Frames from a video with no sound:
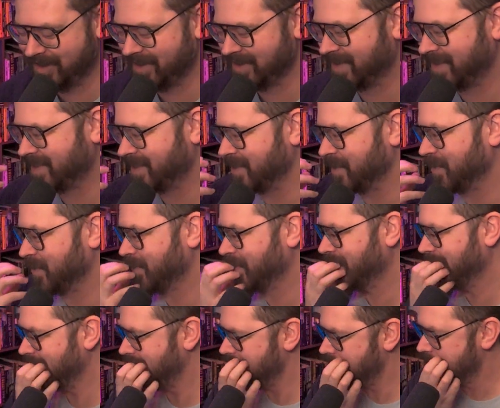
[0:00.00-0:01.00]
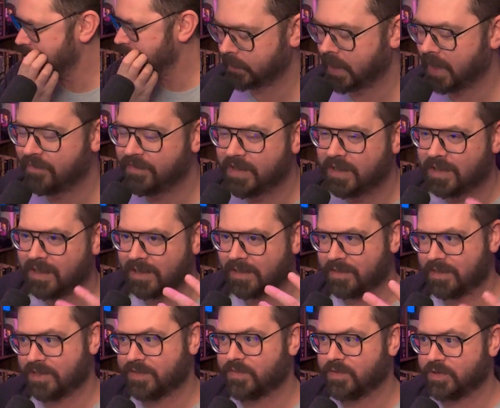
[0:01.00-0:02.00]
So I feel
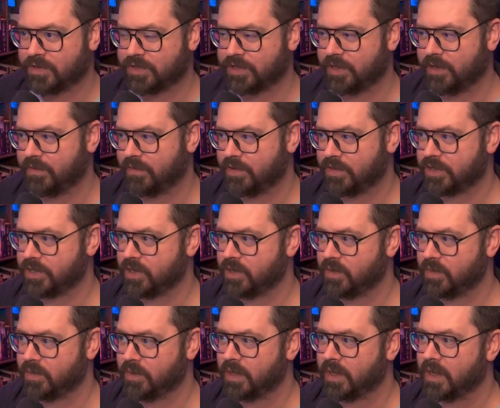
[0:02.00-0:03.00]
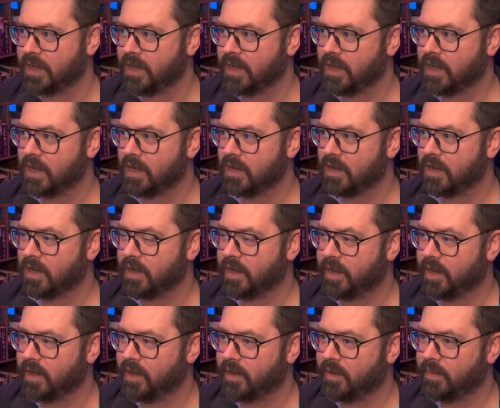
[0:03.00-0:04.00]
like this version of the show
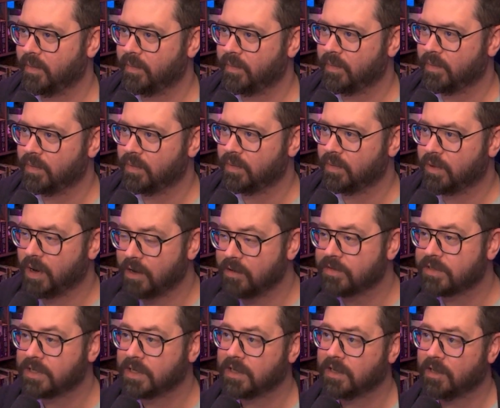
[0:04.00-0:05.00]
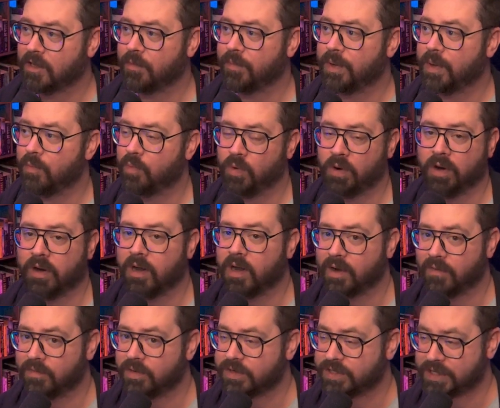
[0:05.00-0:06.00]
grounds it a little bit more in
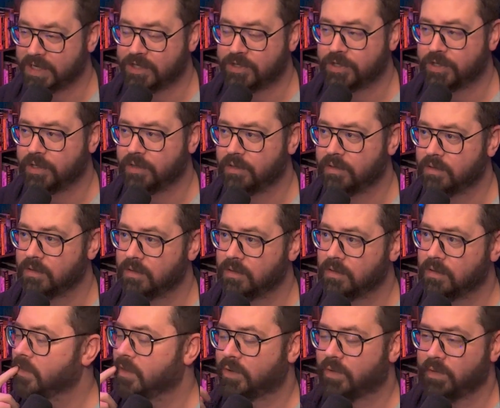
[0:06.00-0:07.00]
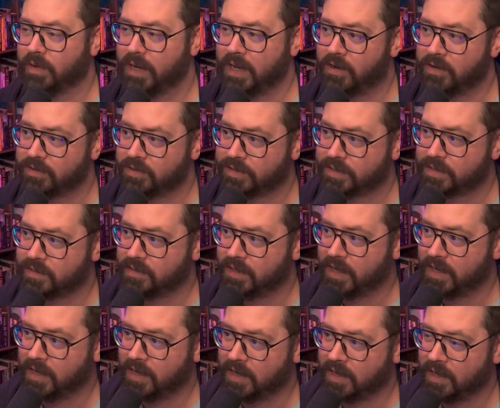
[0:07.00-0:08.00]
conversation. The creators
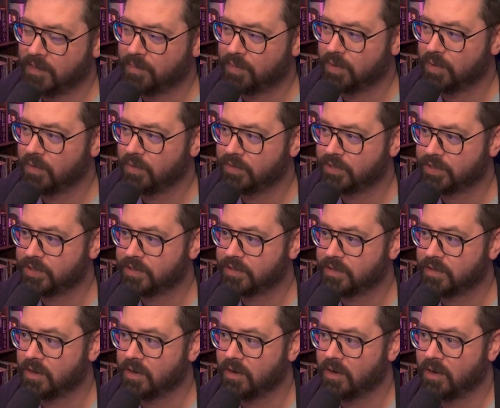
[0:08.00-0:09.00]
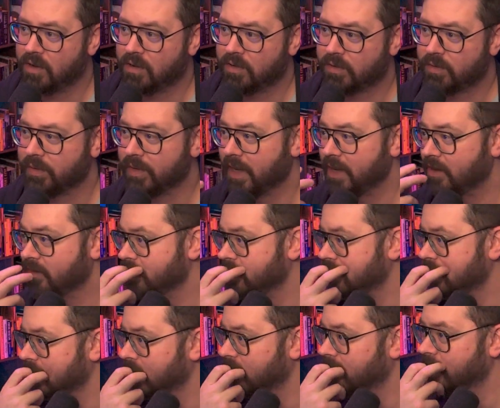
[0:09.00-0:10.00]
that I approached are all
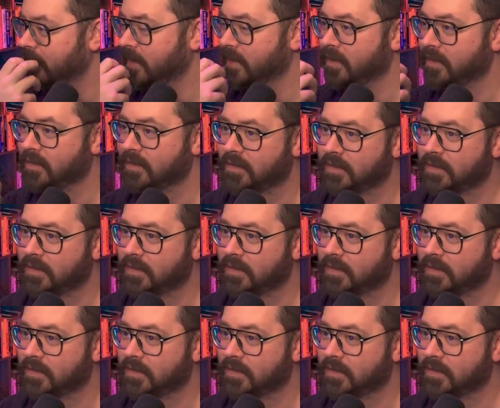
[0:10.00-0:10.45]
creators that like